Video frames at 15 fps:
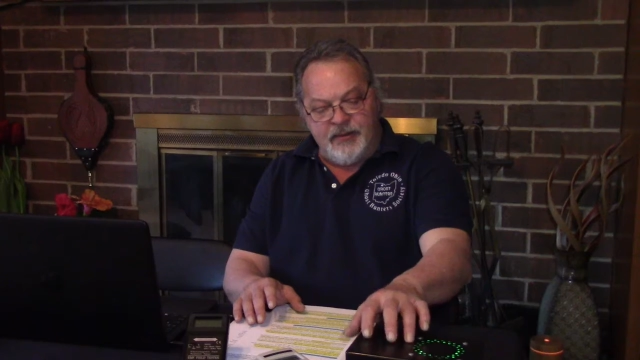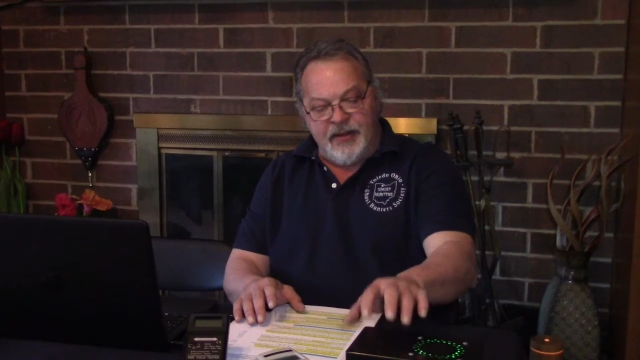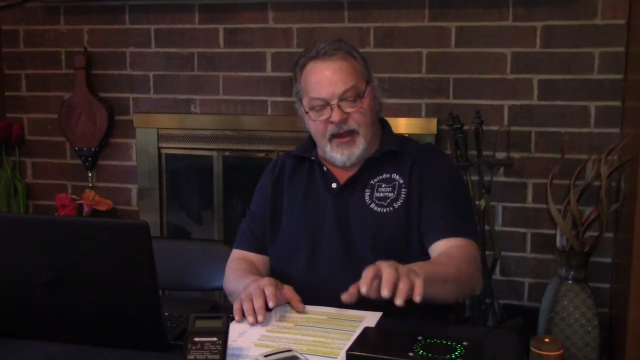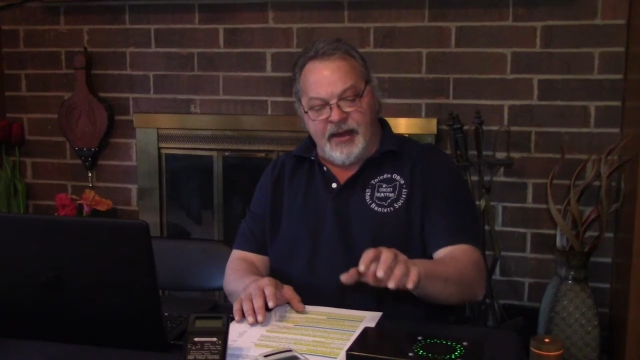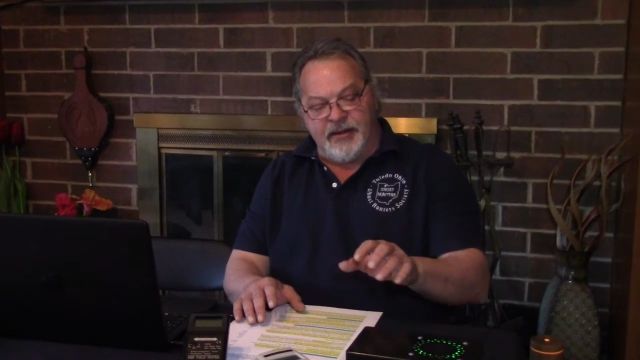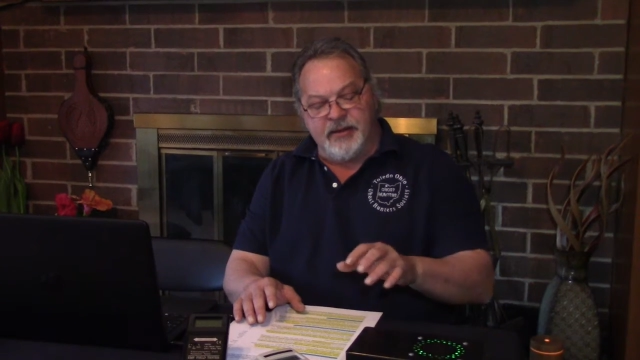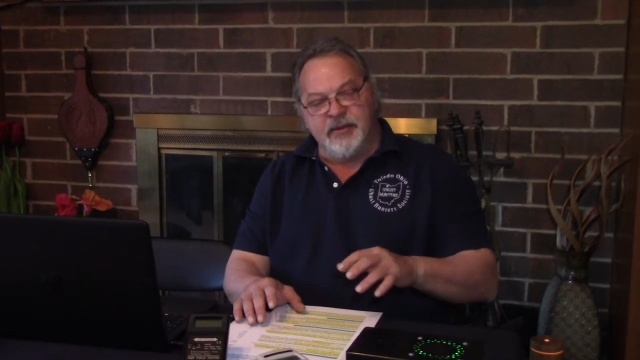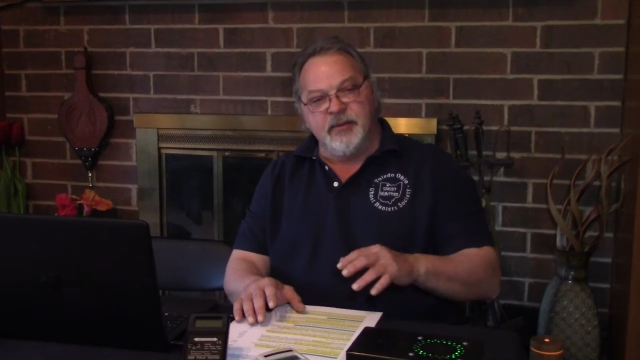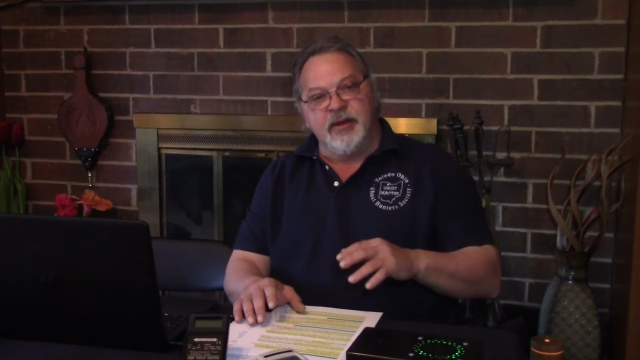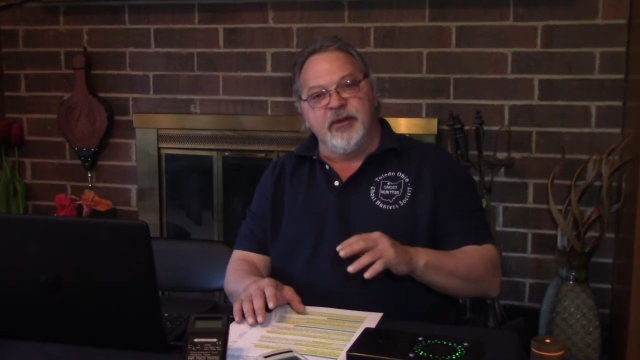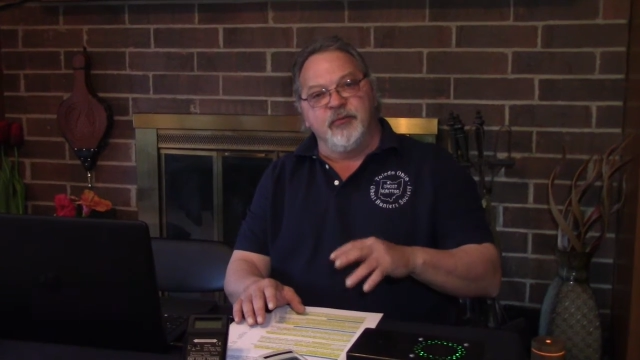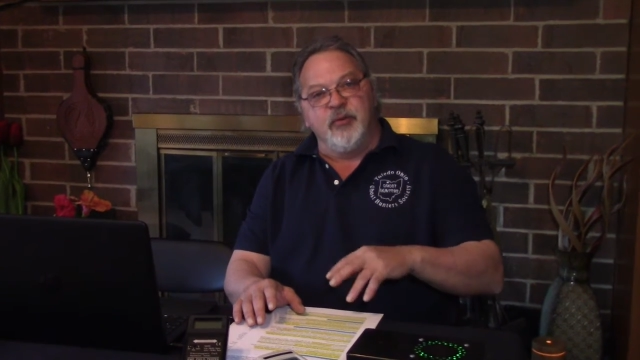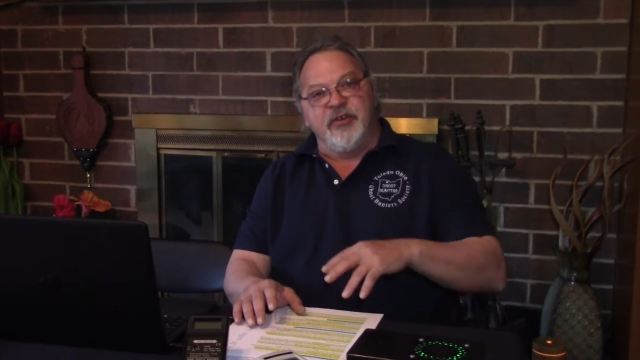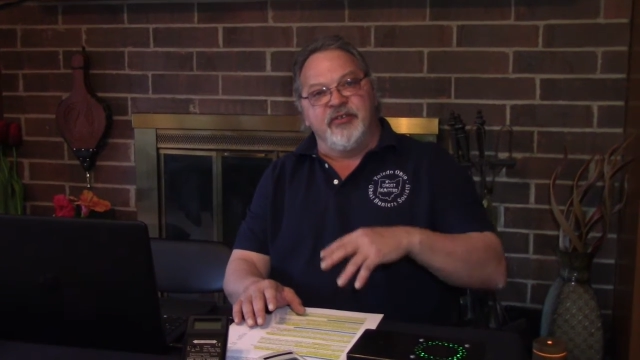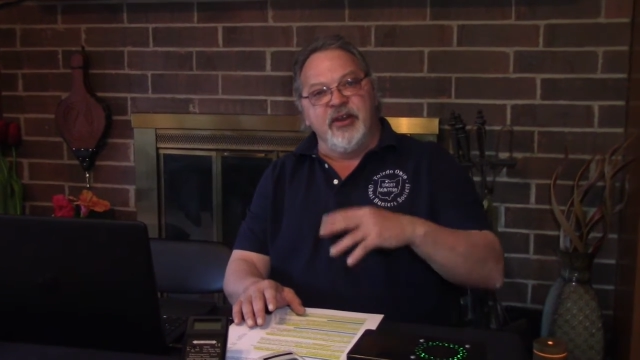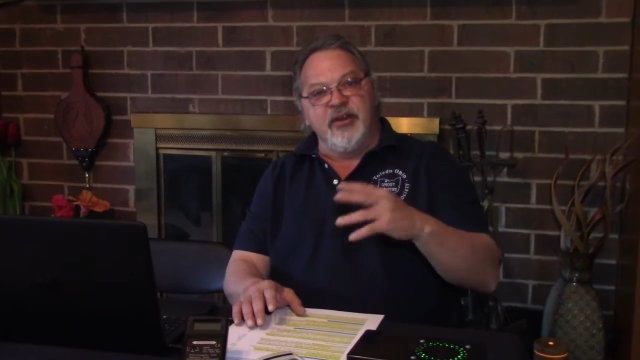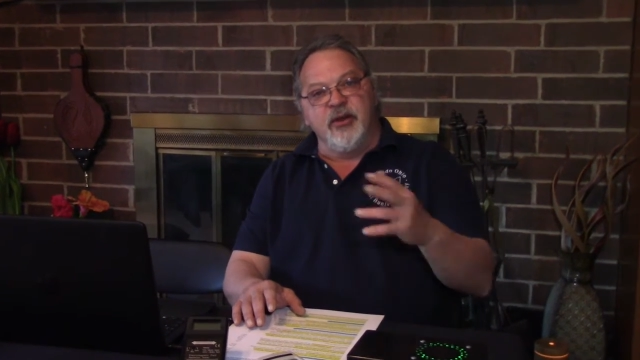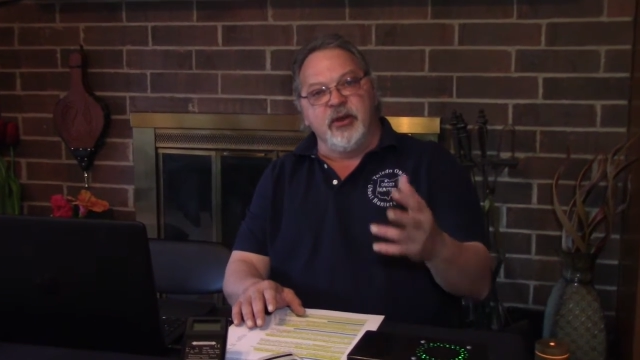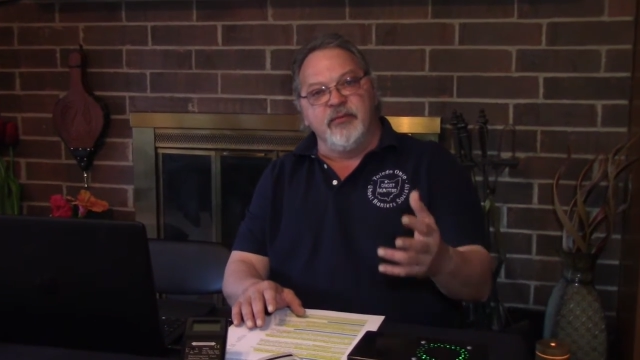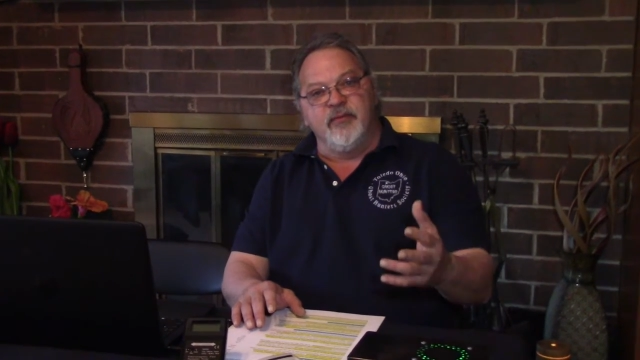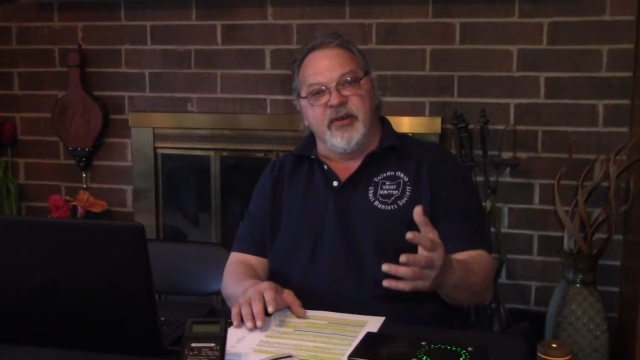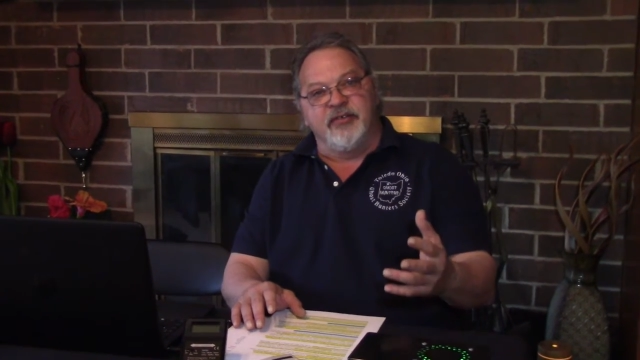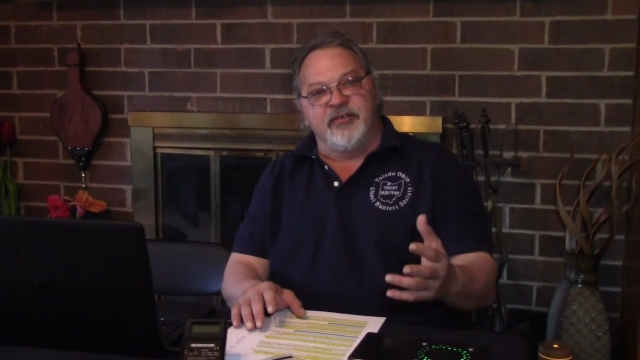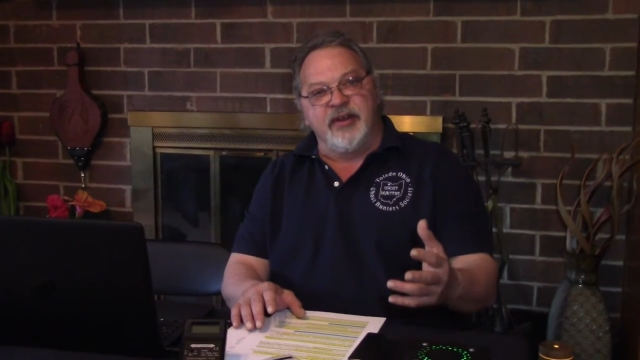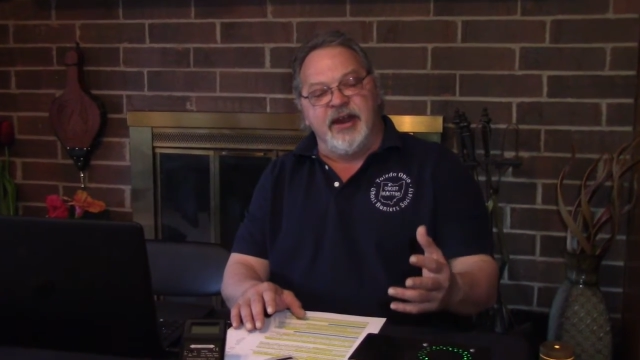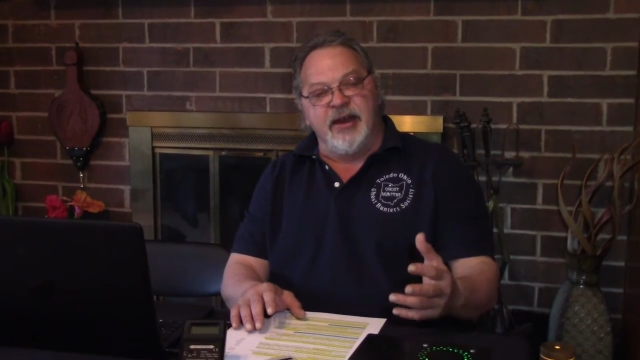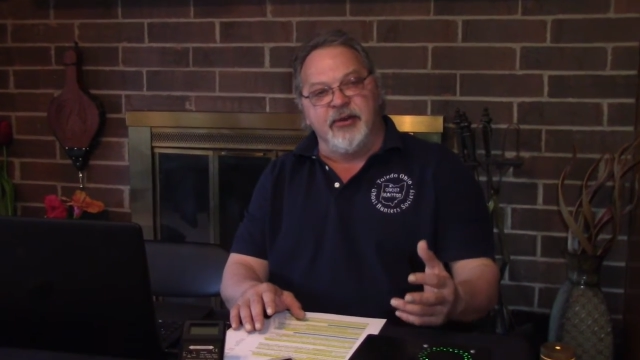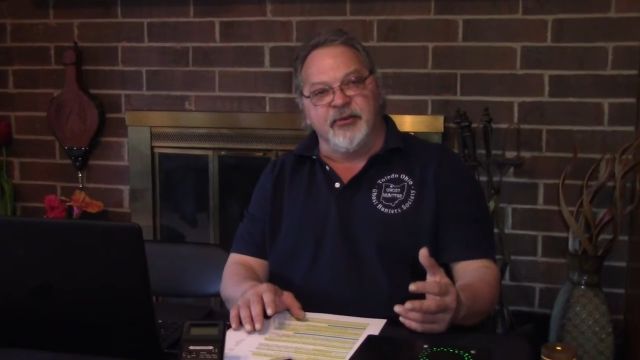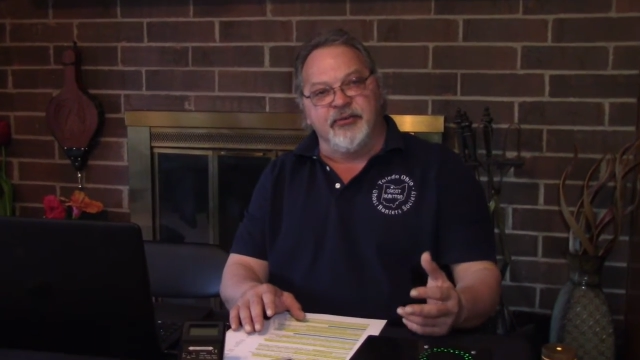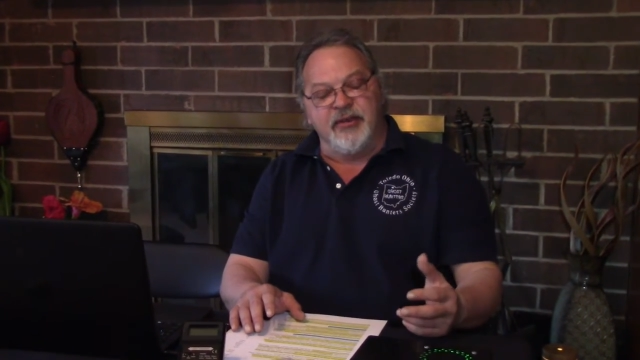that if we send our
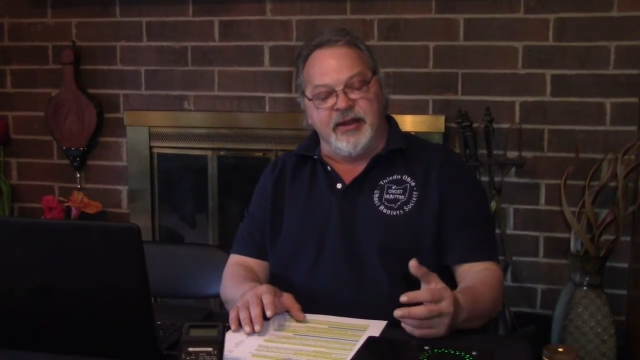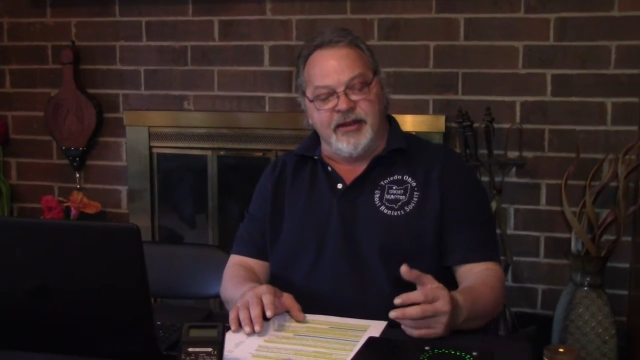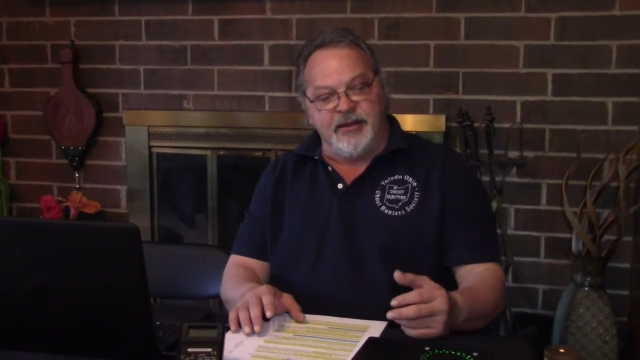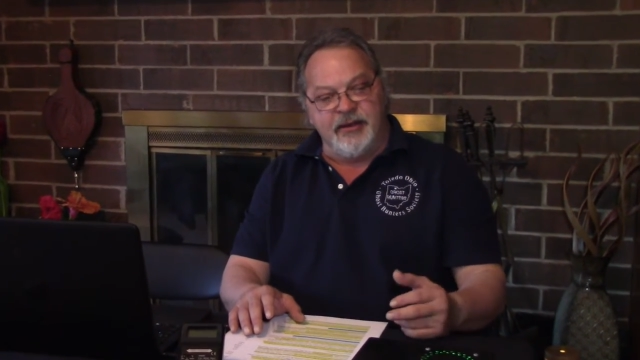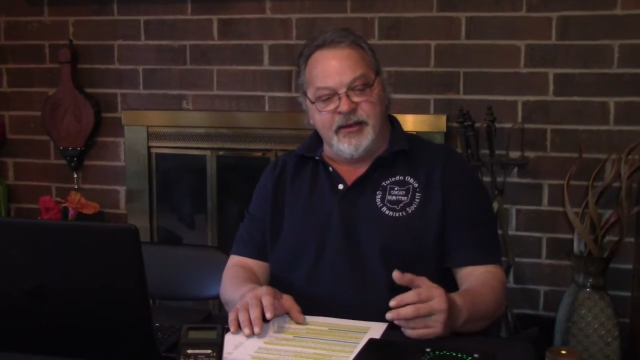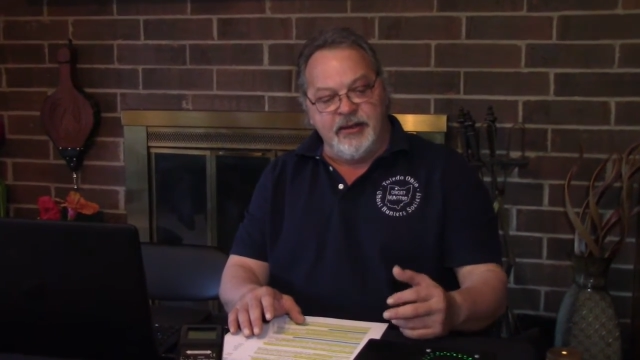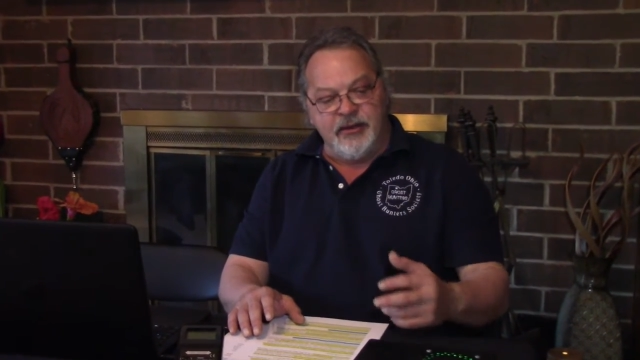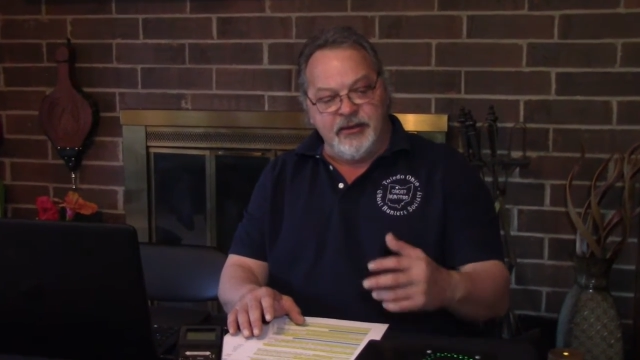investigators in